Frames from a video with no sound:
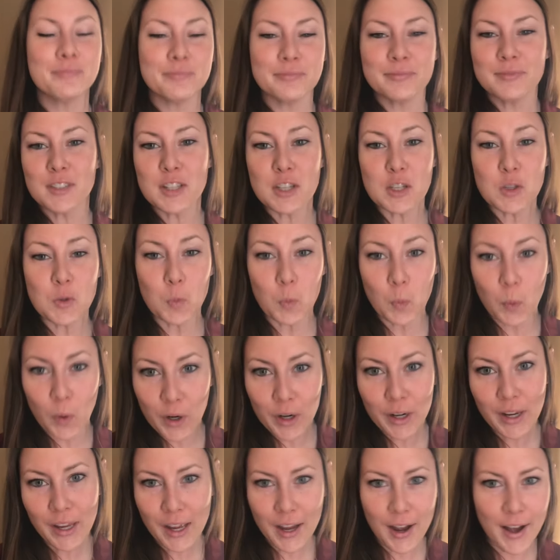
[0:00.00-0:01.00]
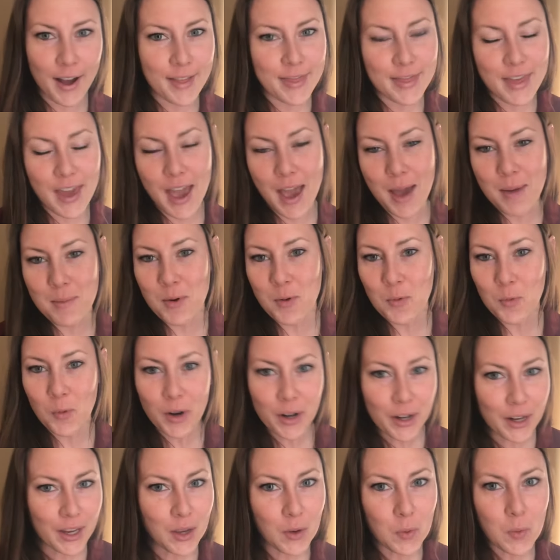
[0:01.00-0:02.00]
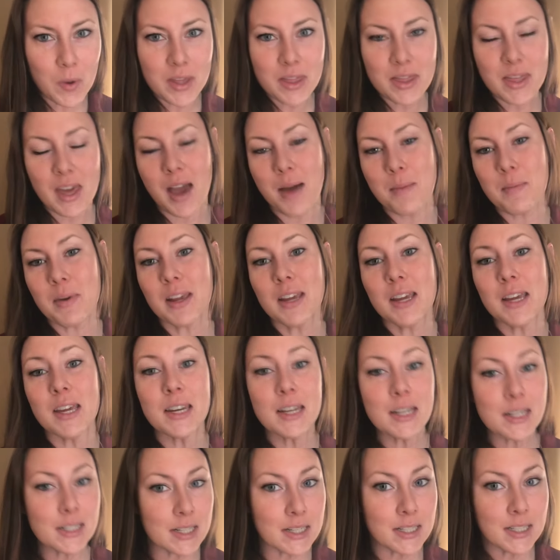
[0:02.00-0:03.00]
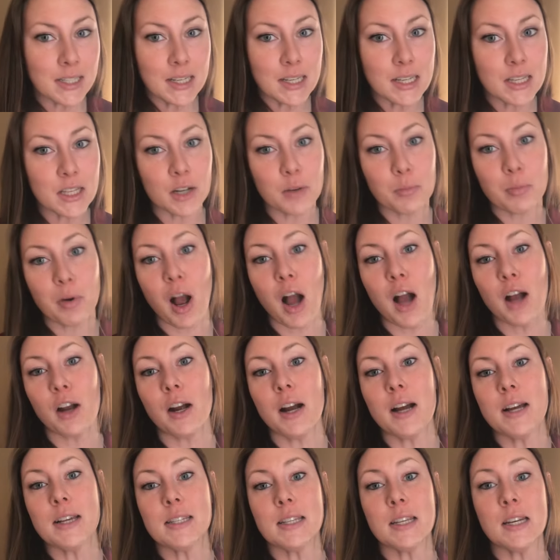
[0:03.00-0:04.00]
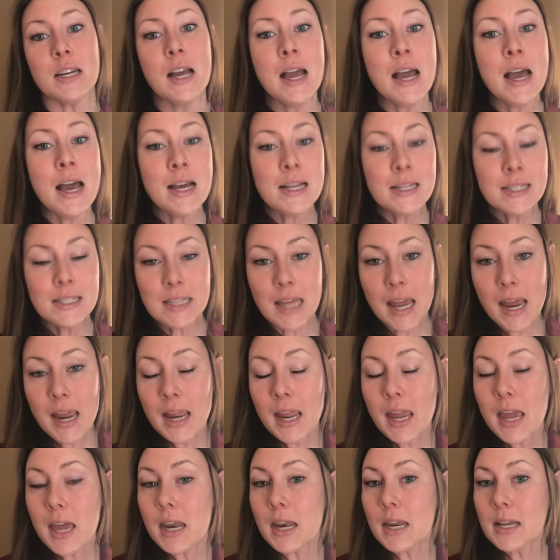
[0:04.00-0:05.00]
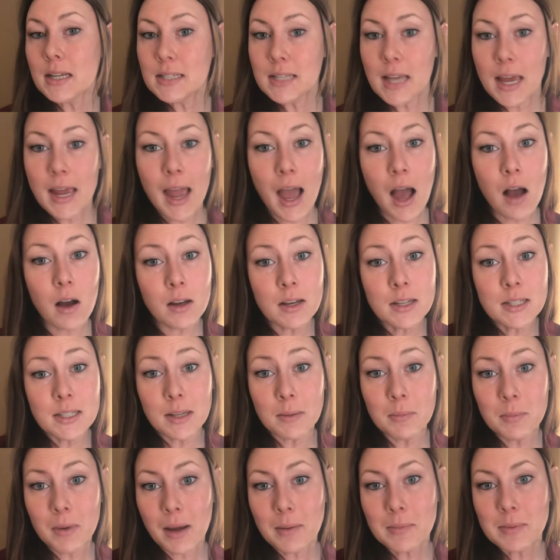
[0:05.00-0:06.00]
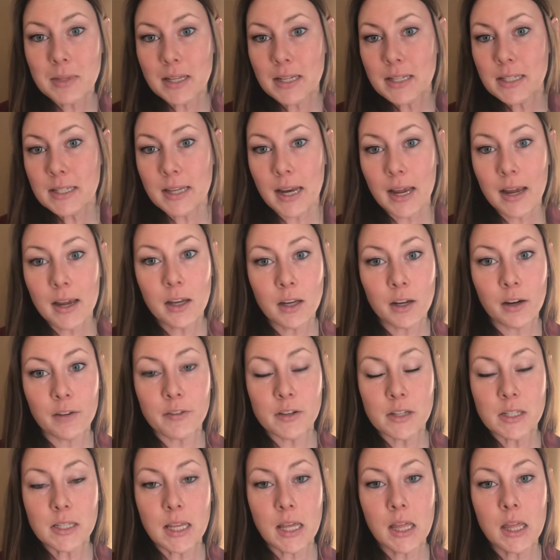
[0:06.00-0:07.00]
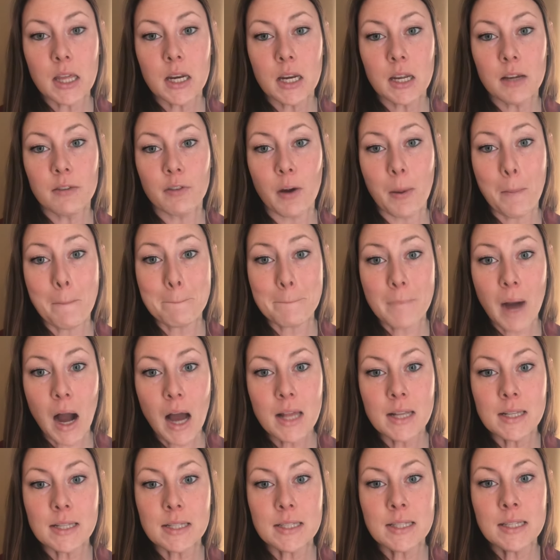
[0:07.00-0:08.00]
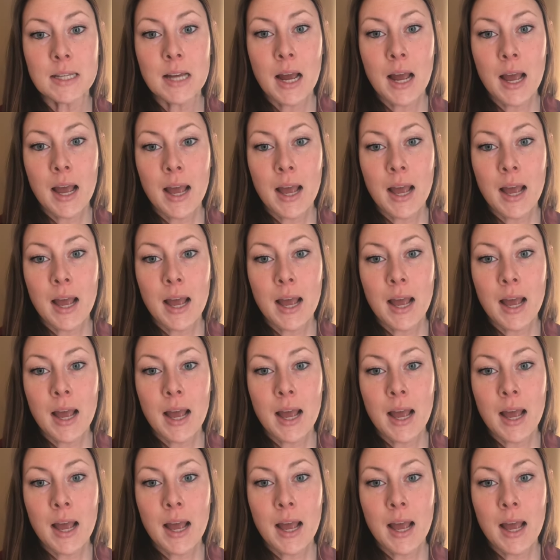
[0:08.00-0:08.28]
Just working on them and working with them and getting to see their progress and day in and day out, because sometimes they stay at your facility for months,